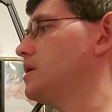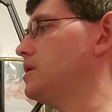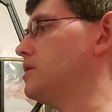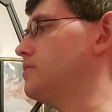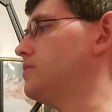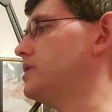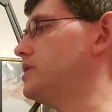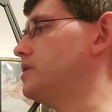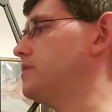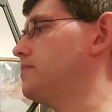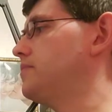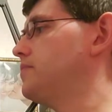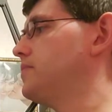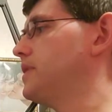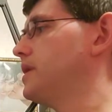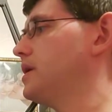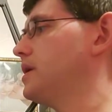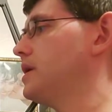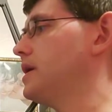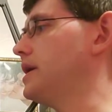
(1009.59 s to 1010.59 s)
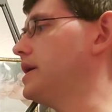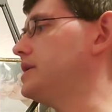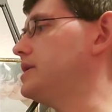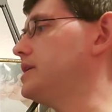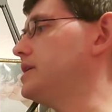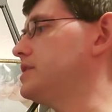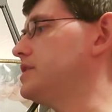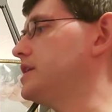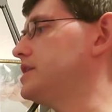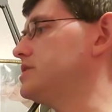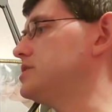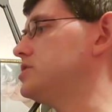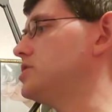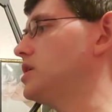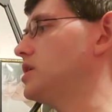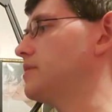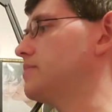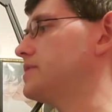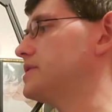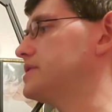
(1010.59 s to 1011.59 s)
Oh well. I had to eat that
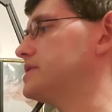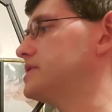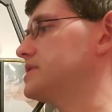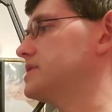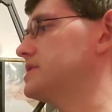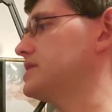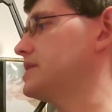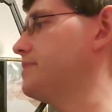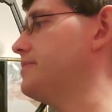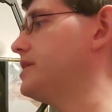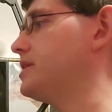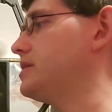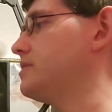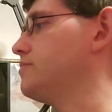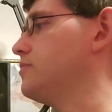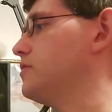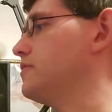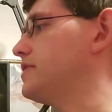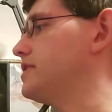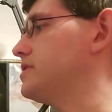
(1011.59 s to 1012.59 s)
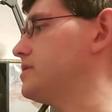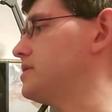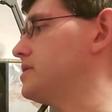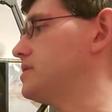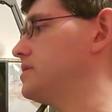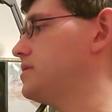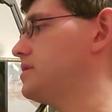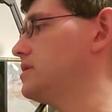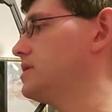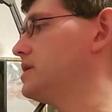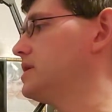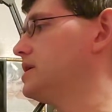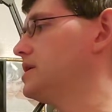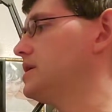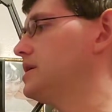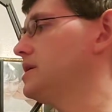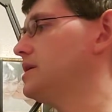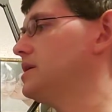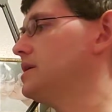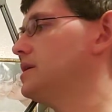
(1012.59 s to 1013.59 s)
dog biscuit. Come on, move it.
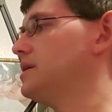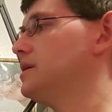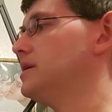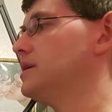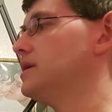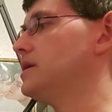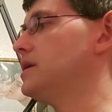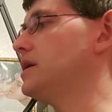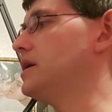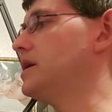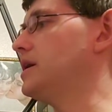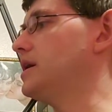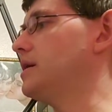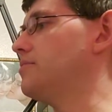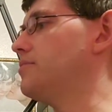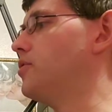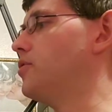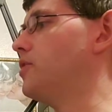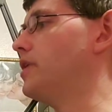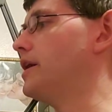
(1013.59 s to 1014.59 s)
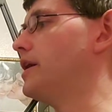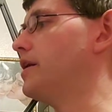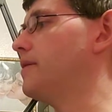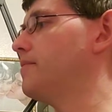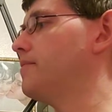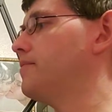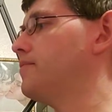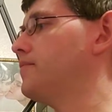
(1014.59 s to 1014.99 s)
Ah, boy.